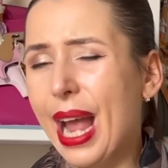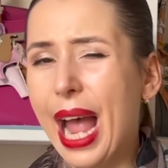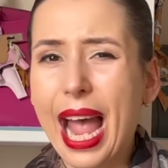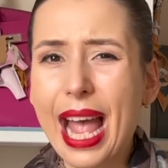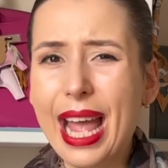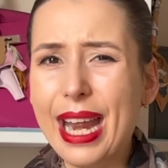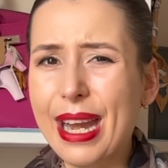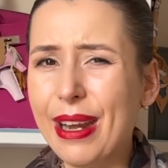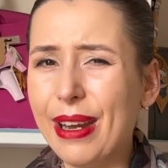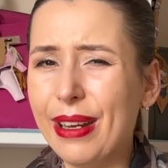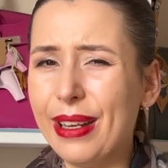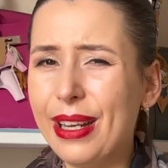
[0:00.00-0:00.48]

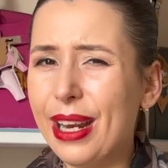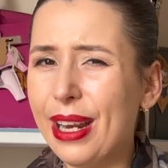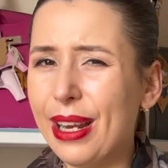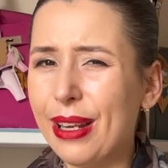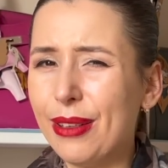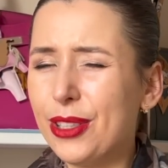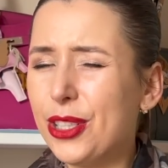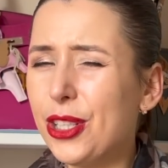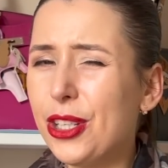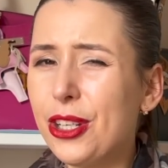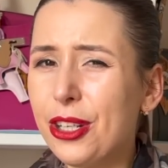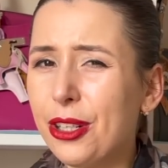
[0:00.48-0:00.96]
And yeah,
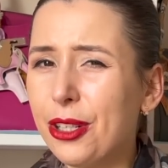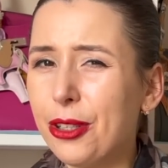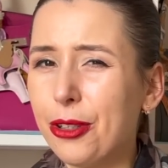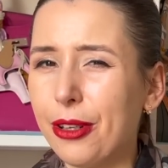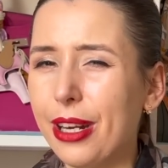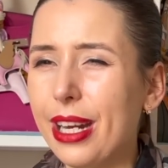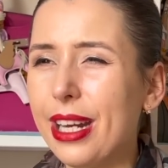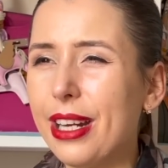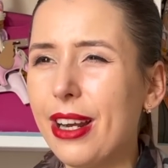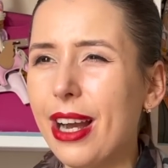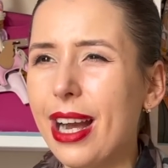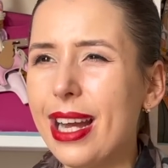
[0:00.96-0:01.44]
do you
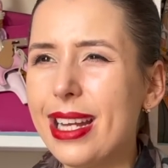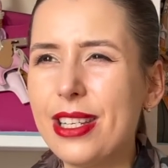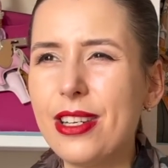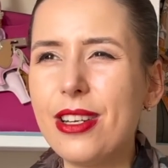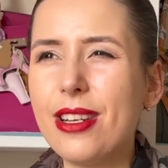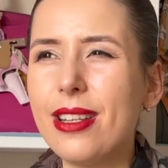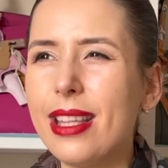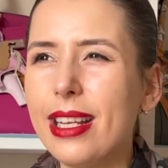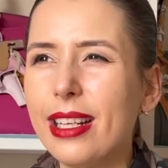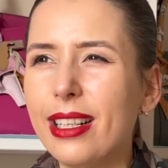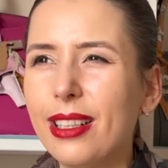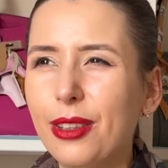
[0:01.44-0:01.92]
agree, guys? Do
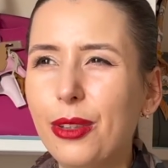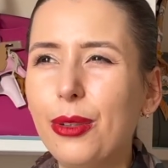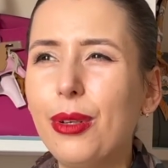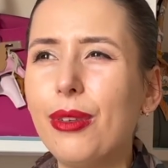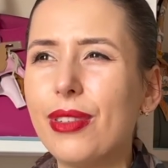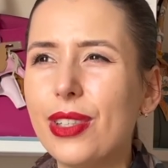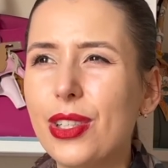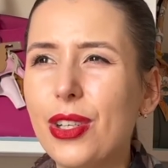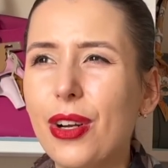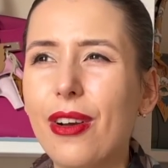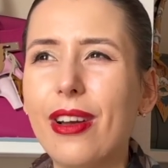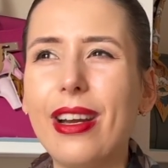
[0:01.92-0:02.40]
you think Louis
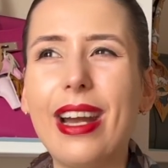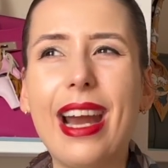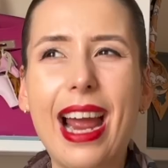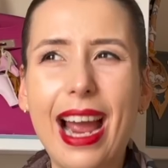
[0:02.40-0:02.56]
Vuitton